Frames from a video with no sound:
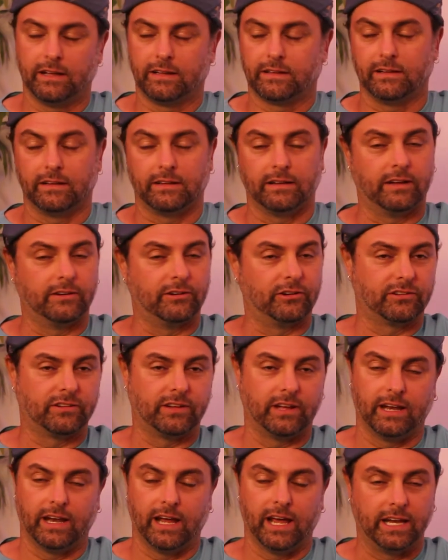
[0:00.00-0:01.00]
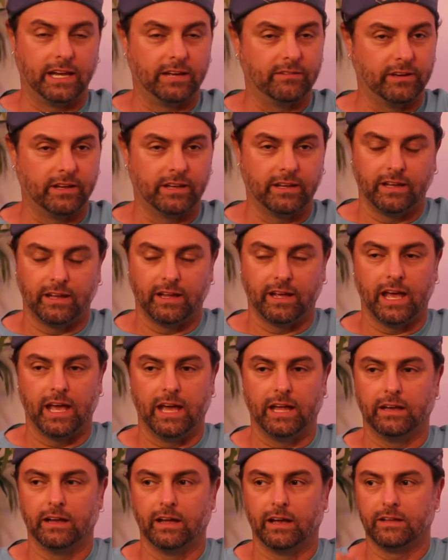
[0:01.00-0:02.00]
Didn't understand any of it,
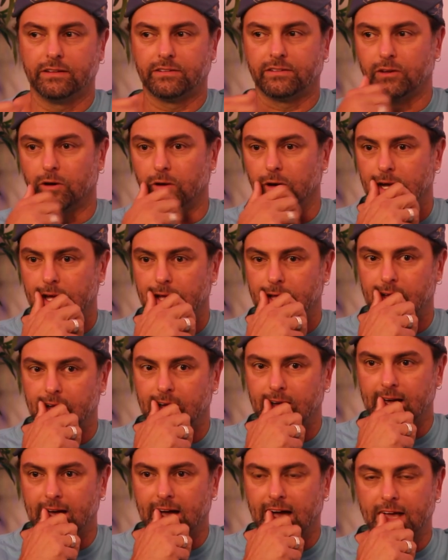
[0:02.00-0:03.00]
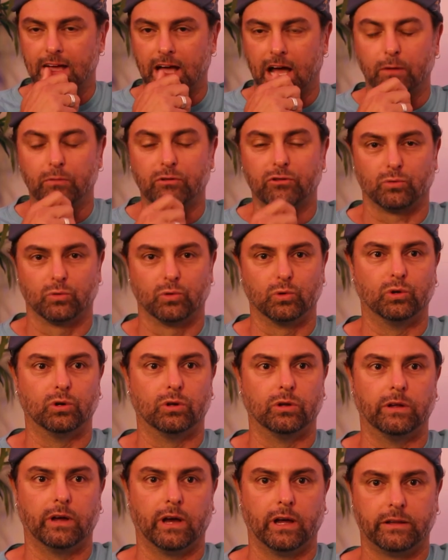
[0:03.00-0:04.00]
and so I, I was
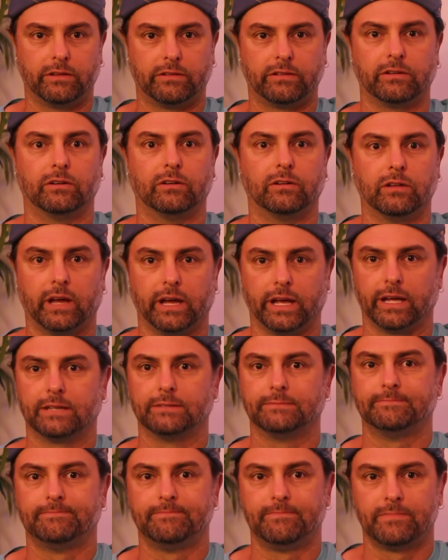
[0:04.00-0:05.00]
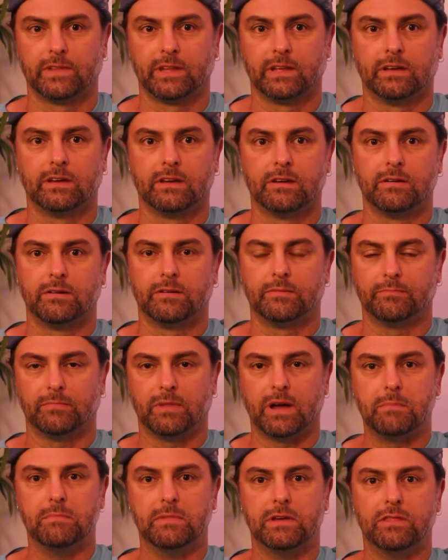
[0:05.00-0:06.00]
ruled until like
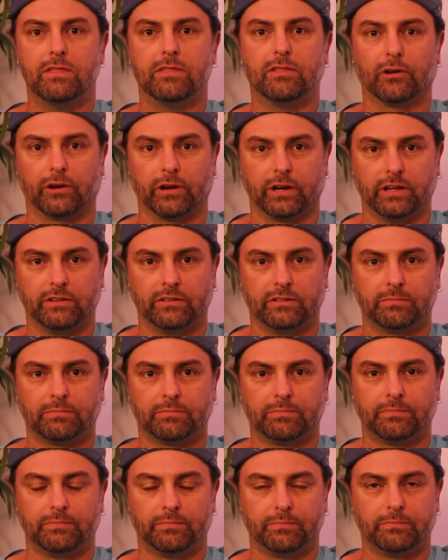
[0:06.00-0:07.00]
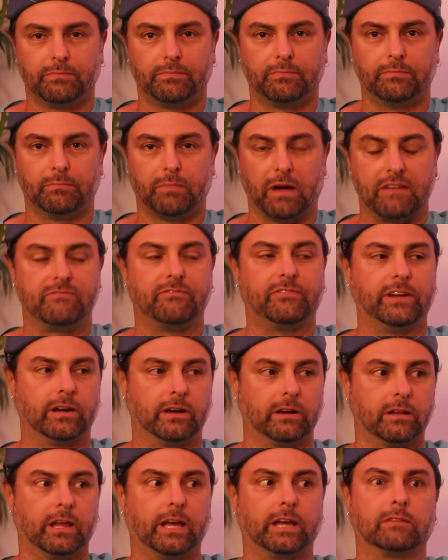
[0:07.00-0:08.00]
my mid 30s by
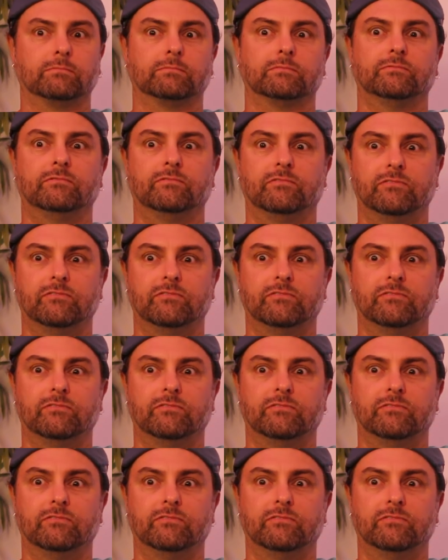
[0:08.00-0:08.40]
fear, like mm-hmm.